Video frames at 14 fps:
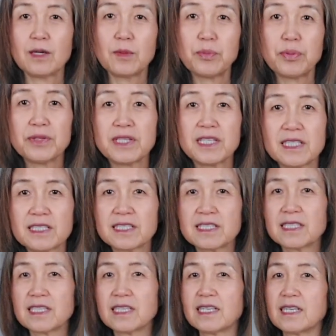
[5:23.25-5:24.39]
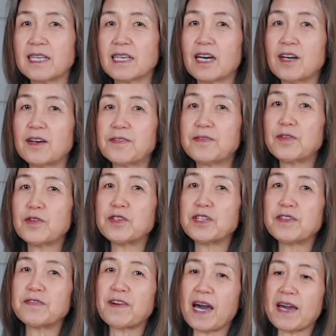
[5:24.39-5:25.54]
put this
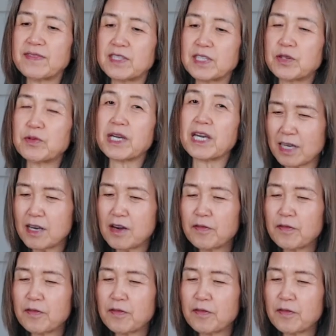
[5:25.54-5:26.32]
45 degrees.